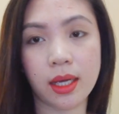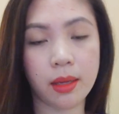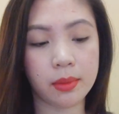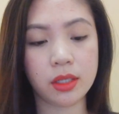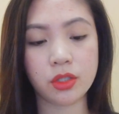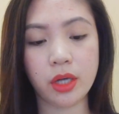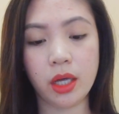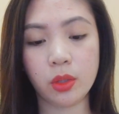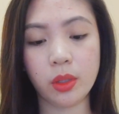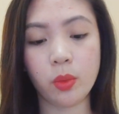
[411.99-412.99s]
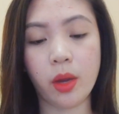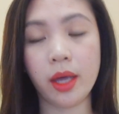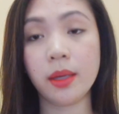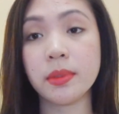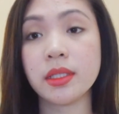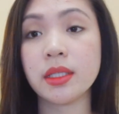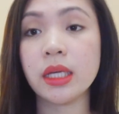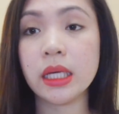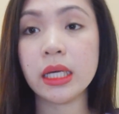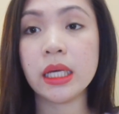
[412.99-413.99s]
I'm gonna try it with wipes.
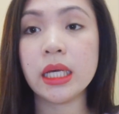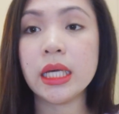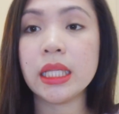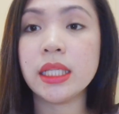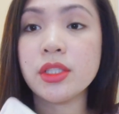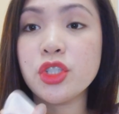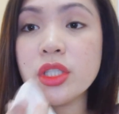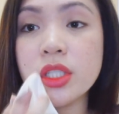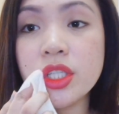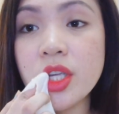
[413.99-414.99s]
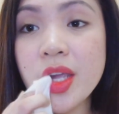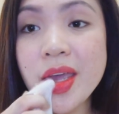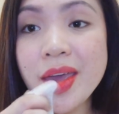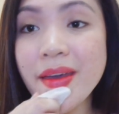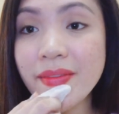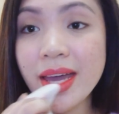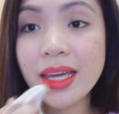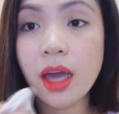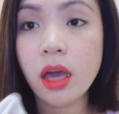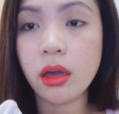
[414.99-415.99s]
Let's see if
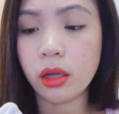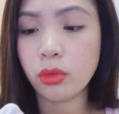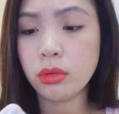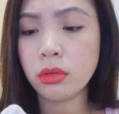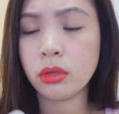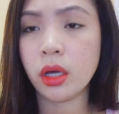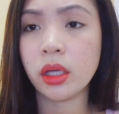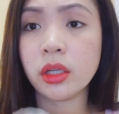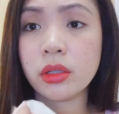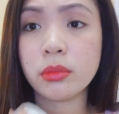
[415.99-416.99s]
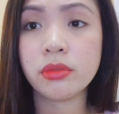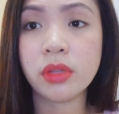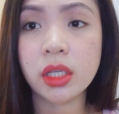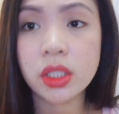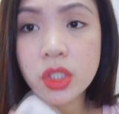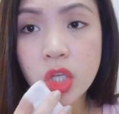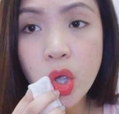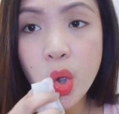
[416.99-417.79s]
I can remove this.